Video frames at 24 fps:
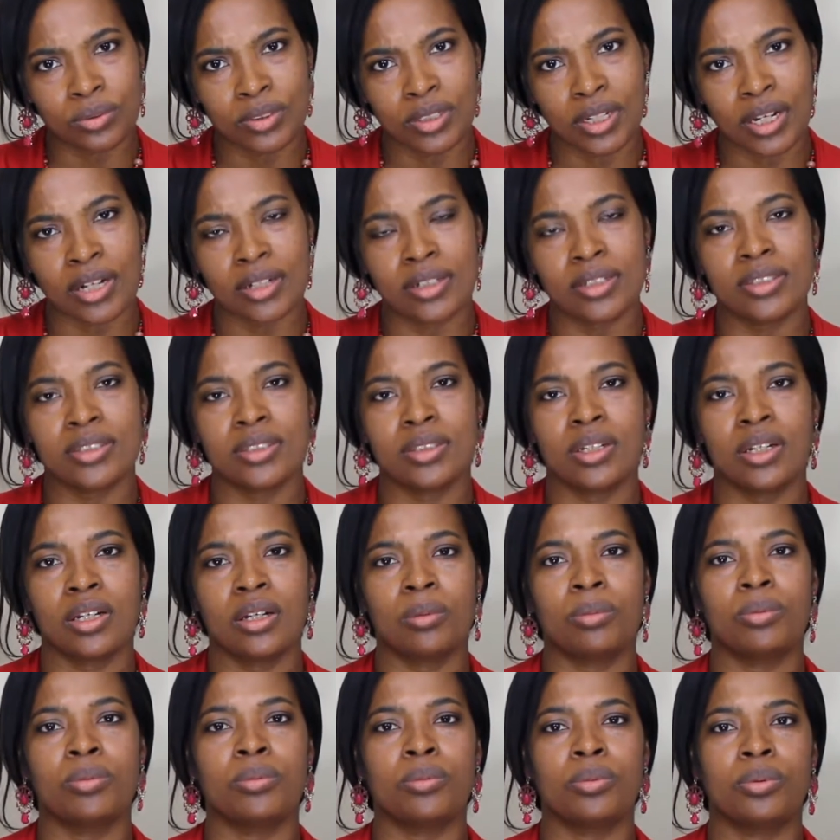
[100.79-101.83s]
How does it
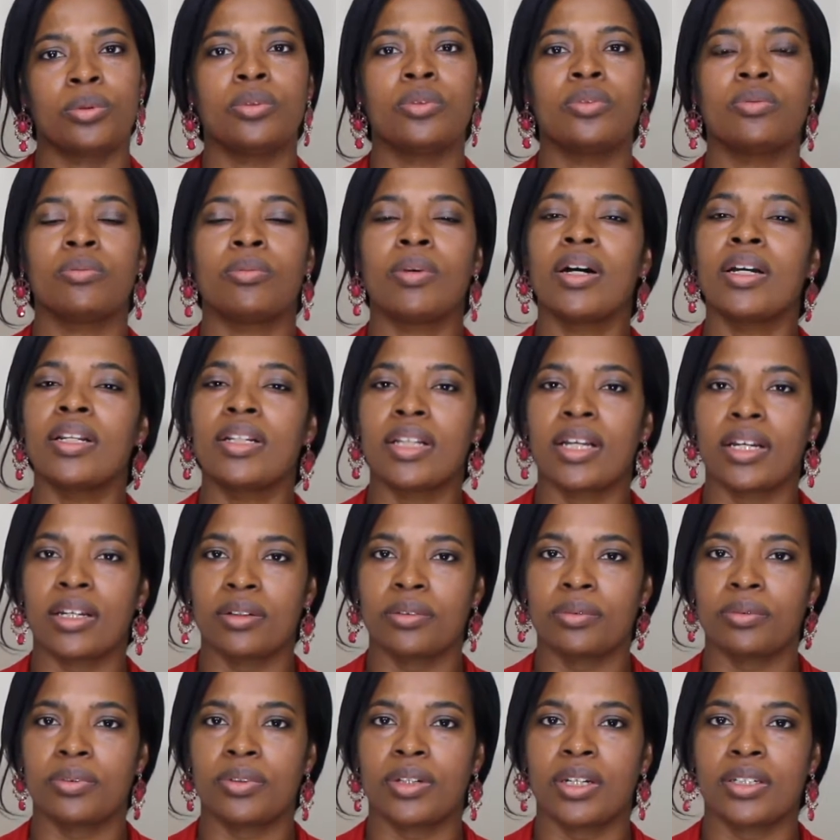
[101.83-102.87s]
help improve my
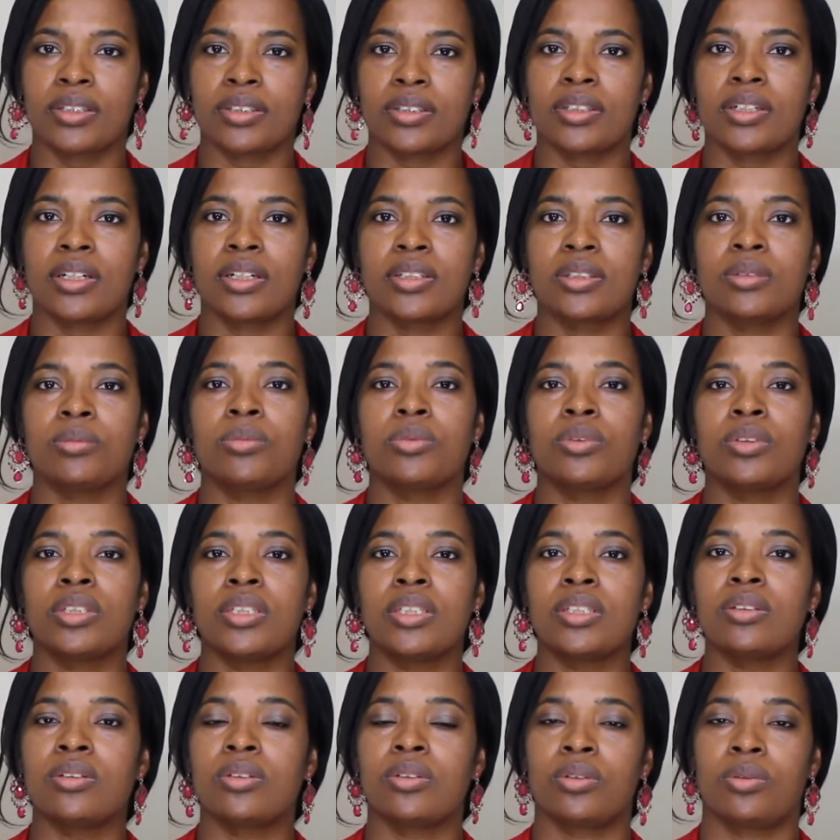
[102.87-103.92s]
life? As a customer,
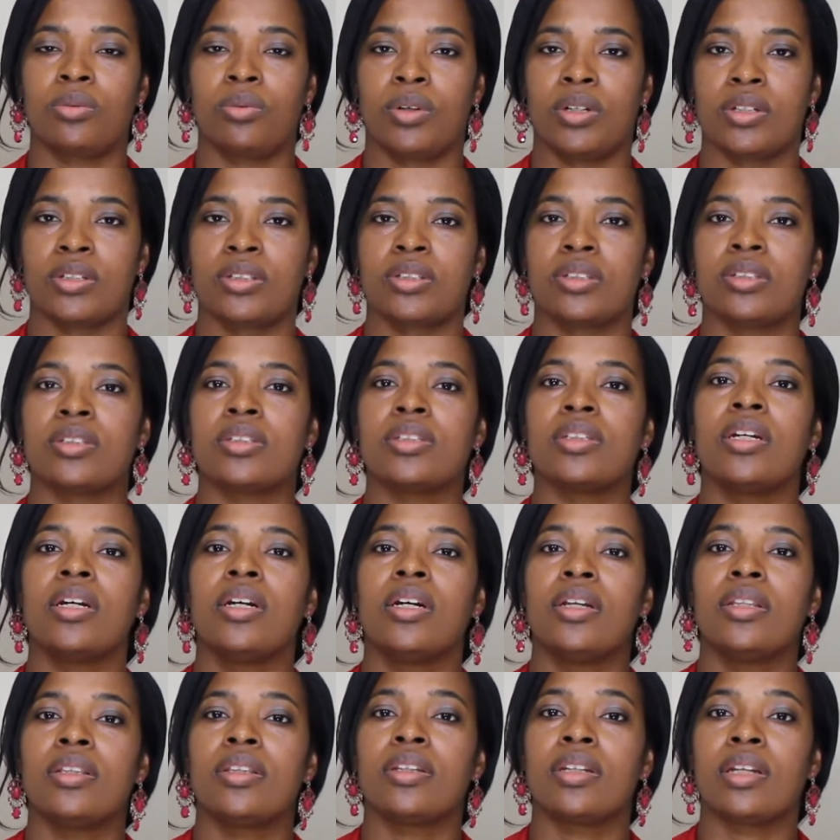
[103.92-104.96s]
these are the questions
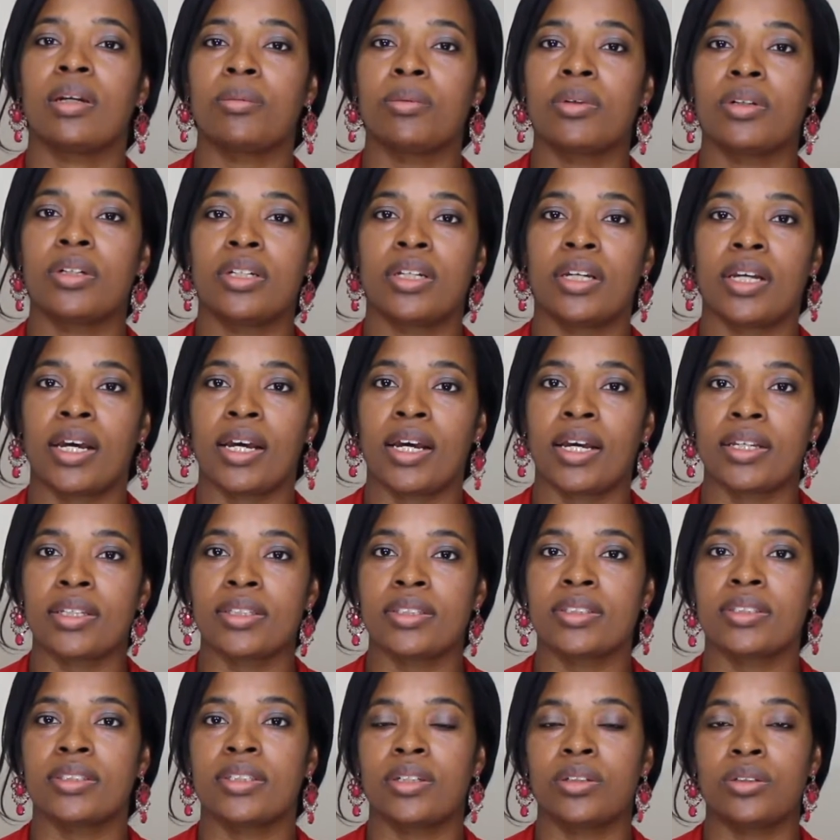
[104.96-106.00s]
that I'm going to
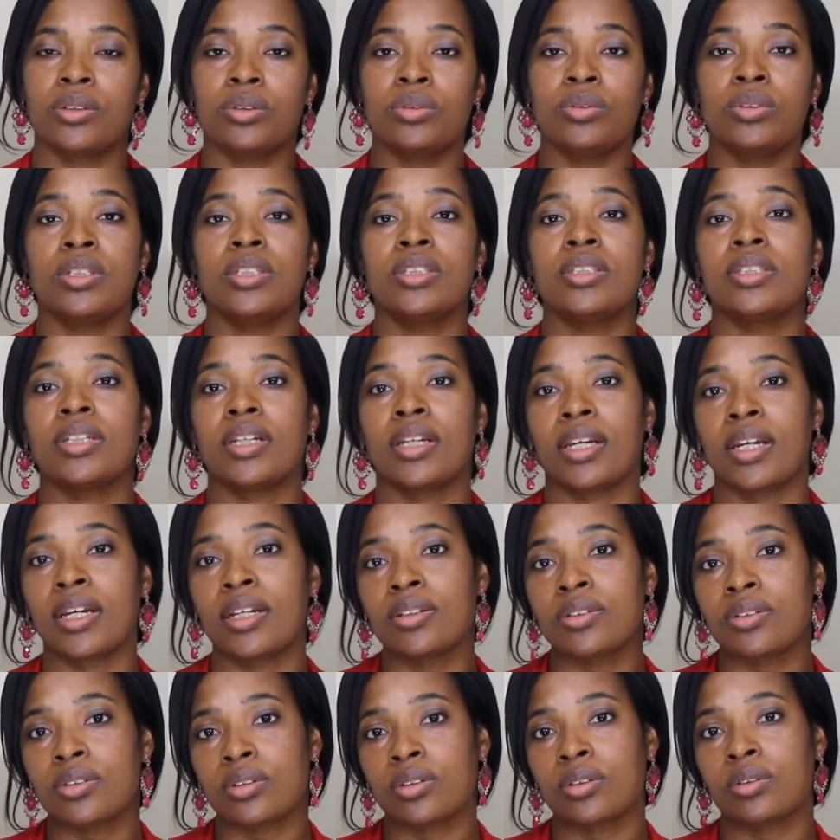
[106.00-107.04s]
ask that you need to
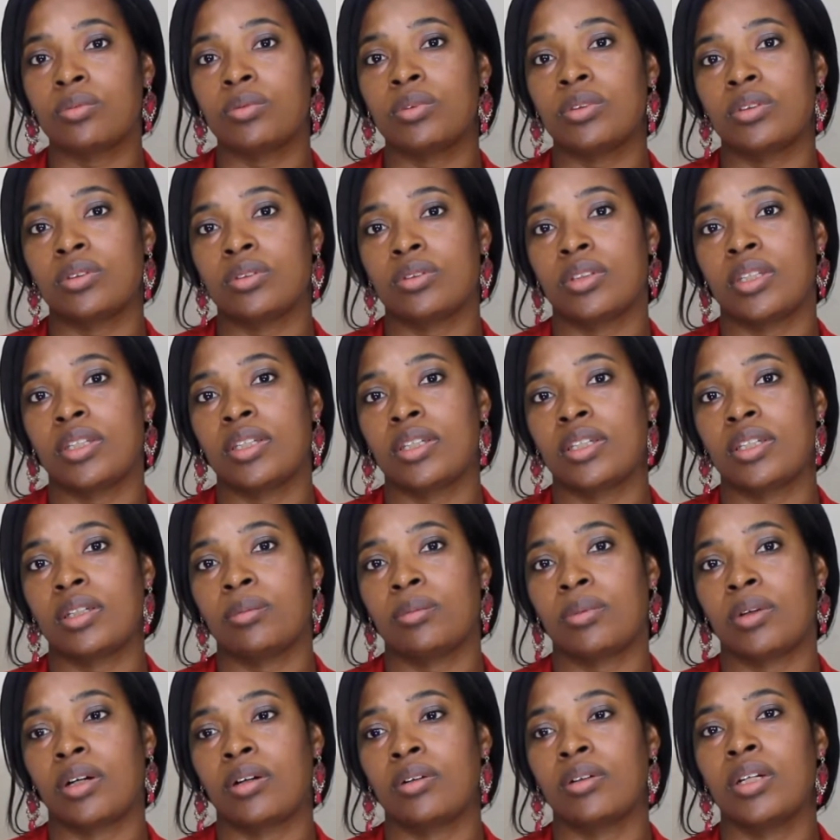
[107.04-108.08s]
answer when you're thinking
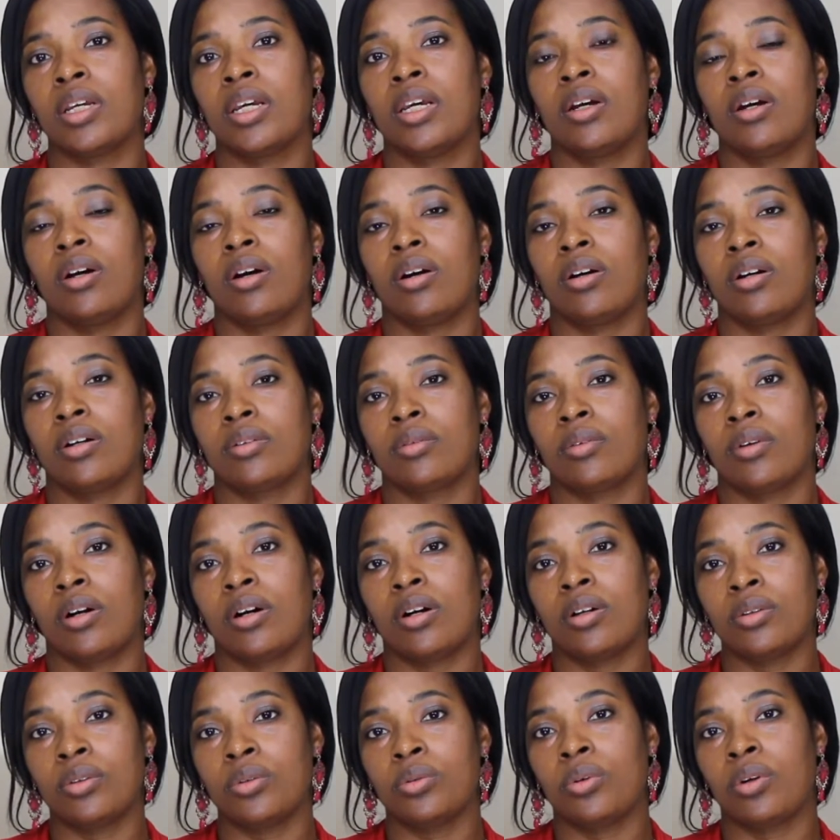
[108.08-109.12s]
about,
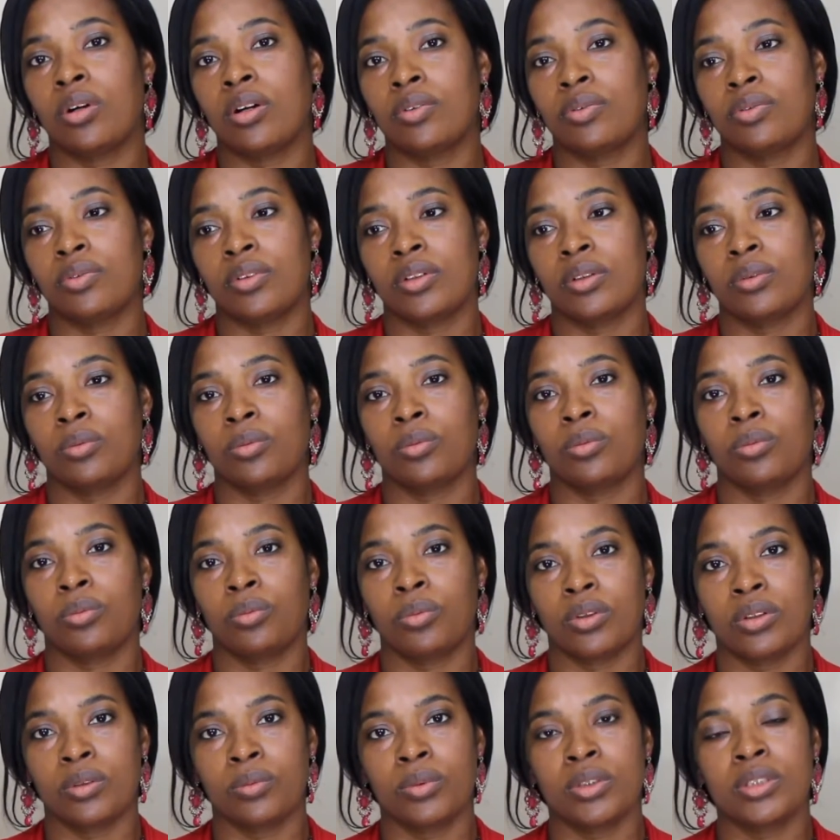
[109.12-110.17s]
are you offering,
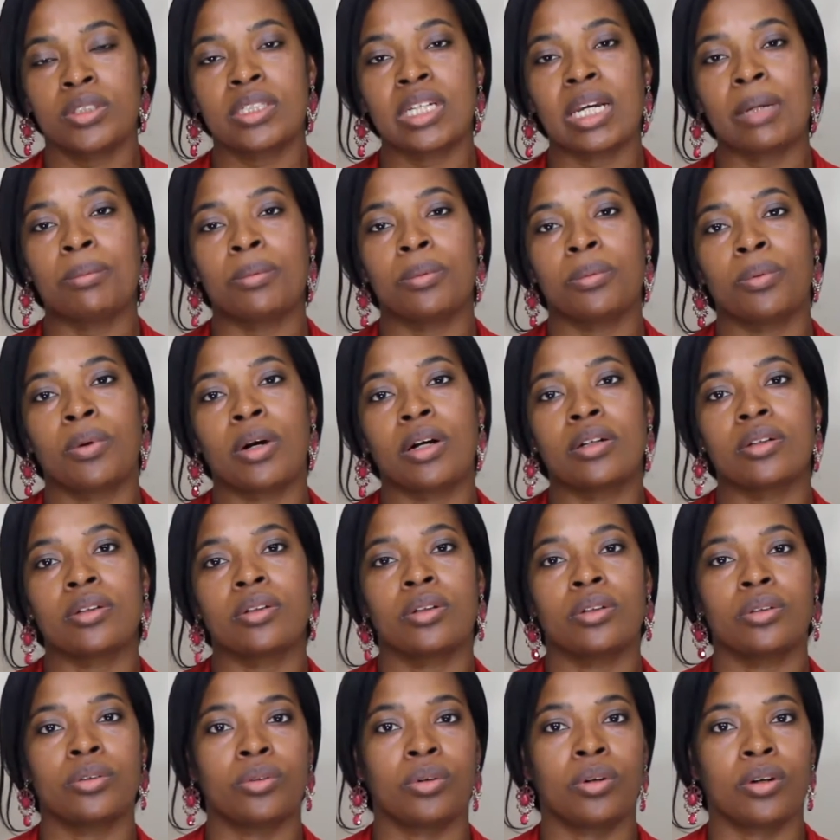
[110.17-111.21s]
which type of
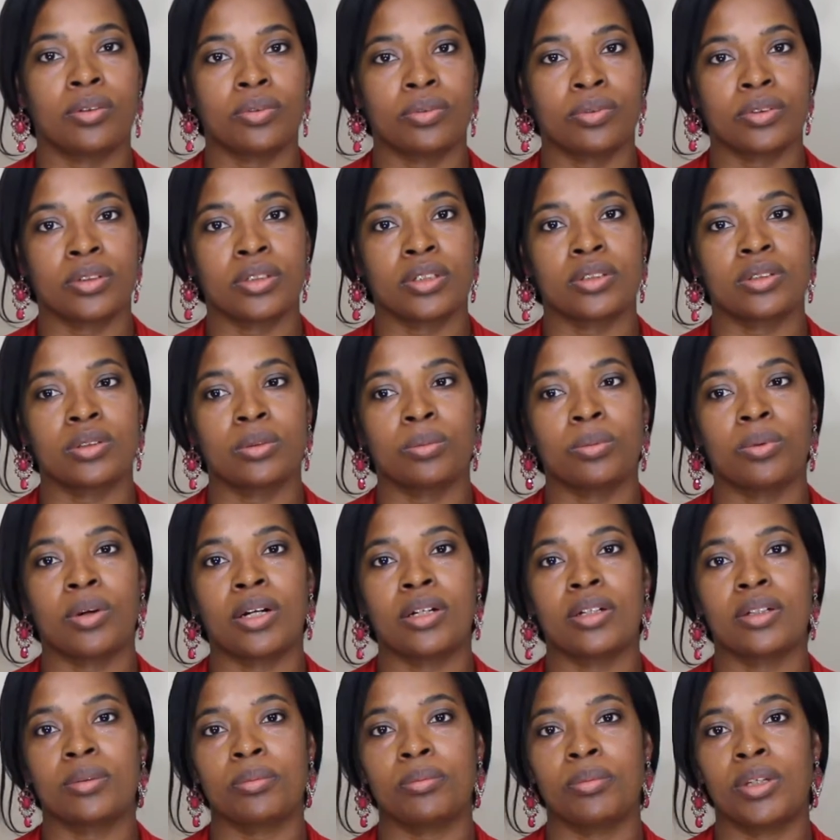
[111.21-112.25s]
product are you offering? Is your
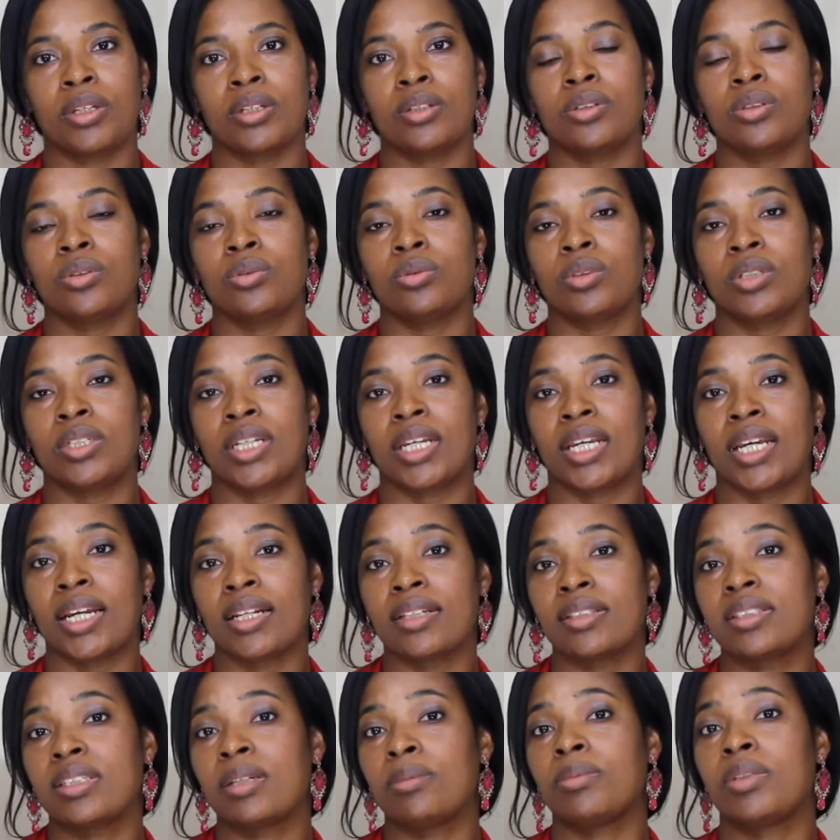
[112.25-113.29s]
product made to
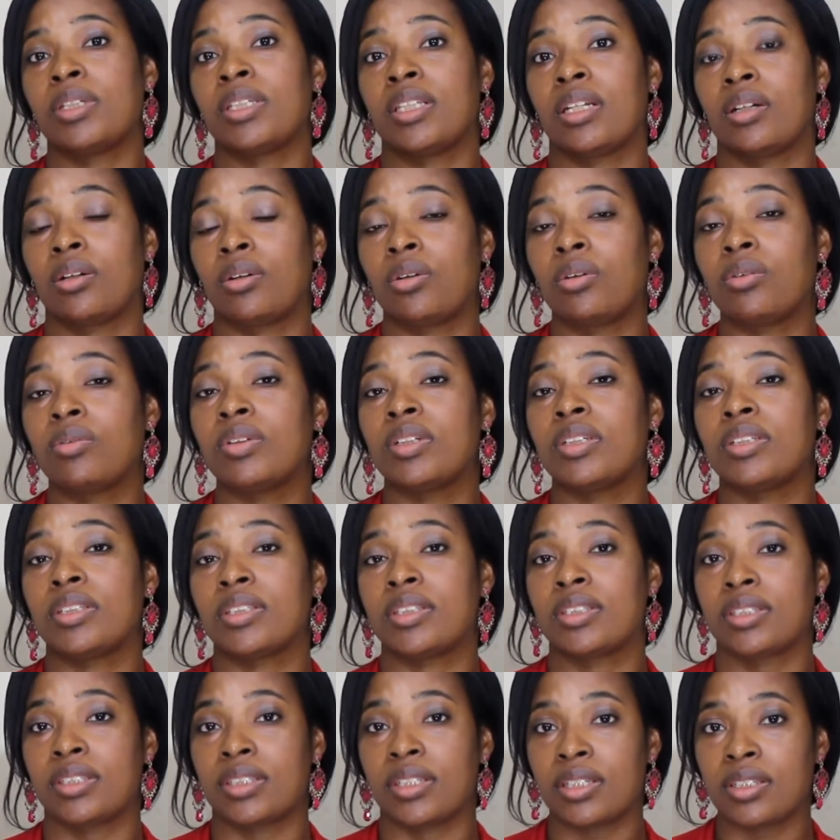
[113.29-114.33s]
enhance something that already
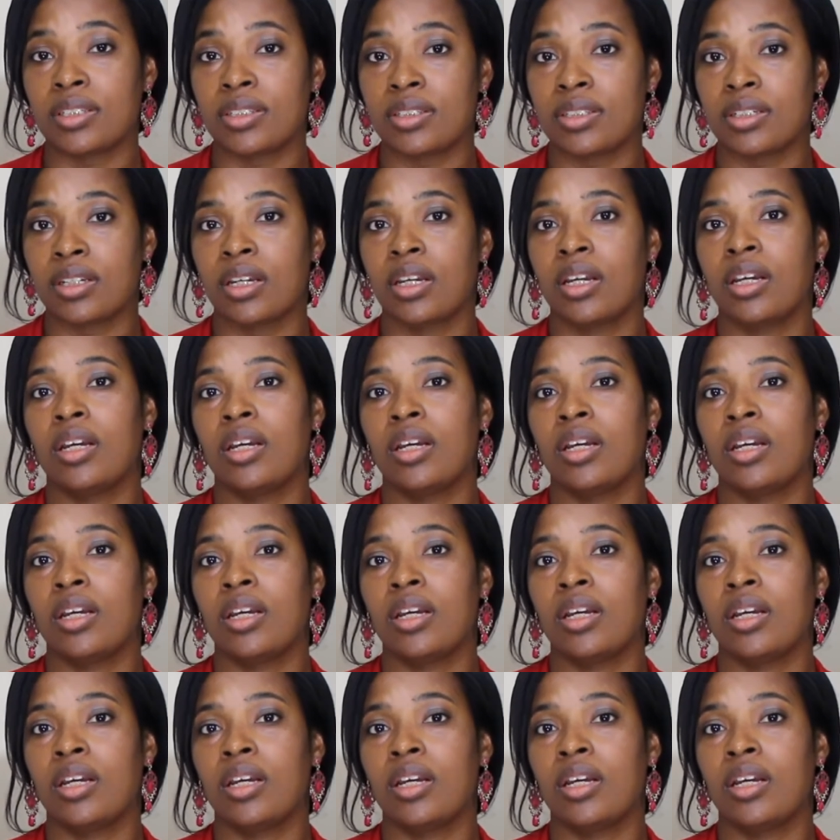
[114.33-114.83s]
exists?